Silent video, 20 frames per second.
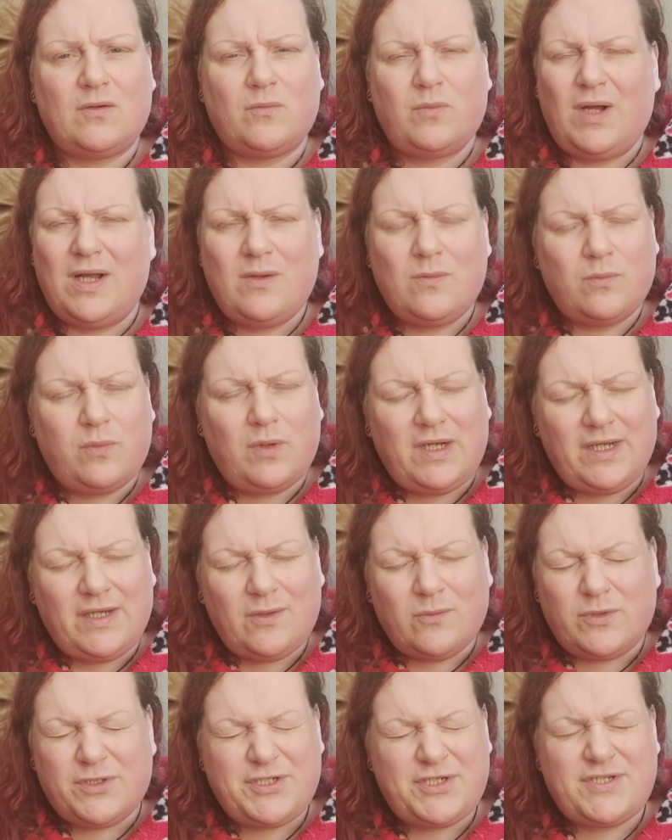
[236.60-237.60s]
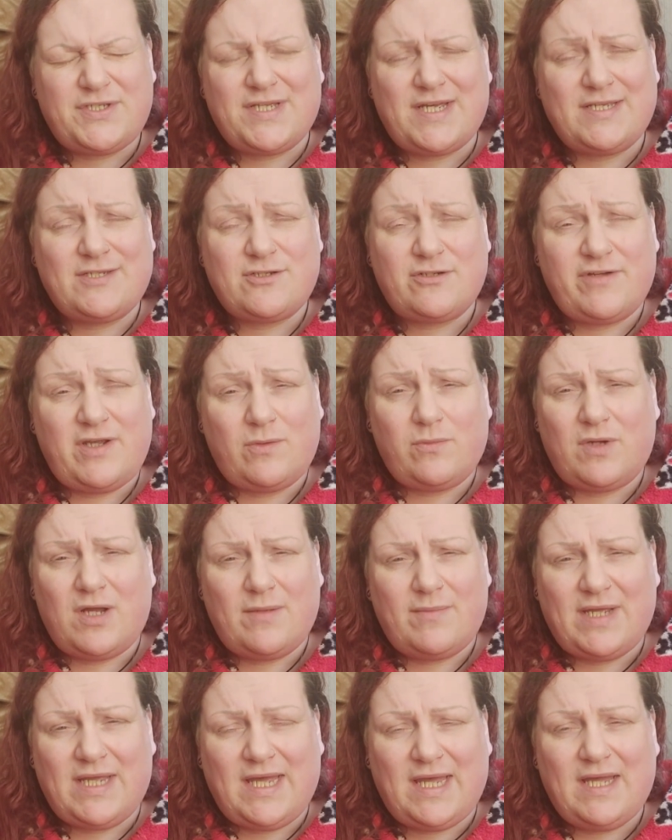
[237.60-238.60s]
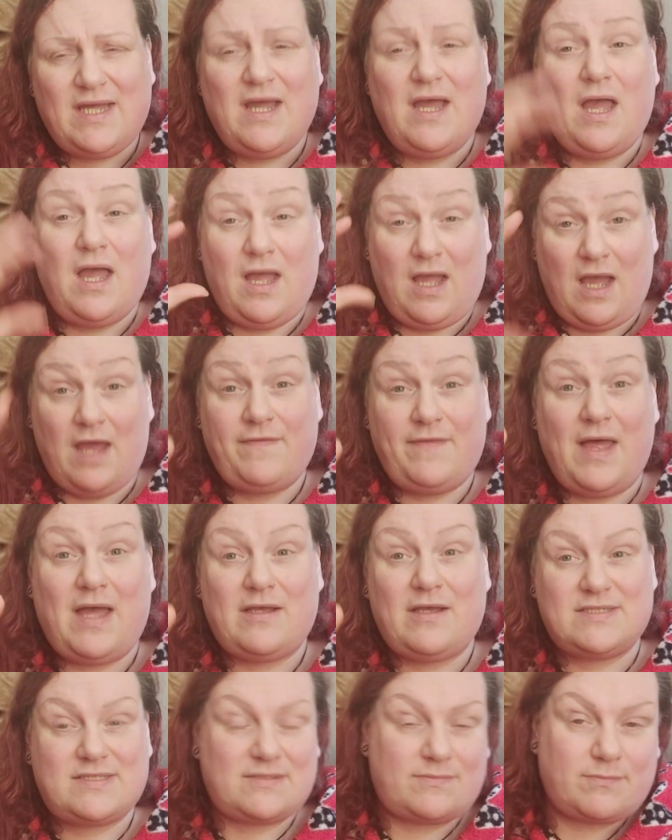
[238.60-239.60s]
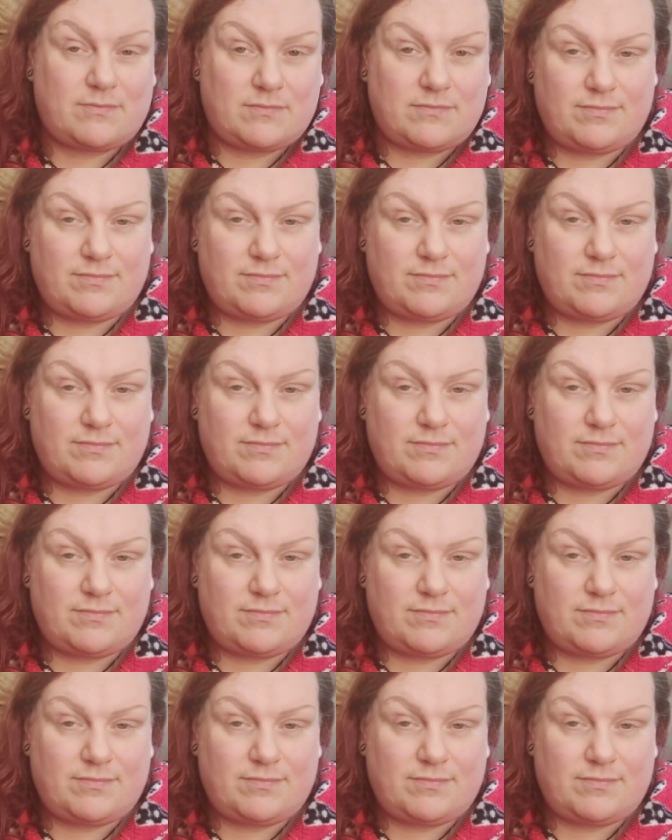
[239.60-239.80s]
what did you say? Sorry, why am I here? And that is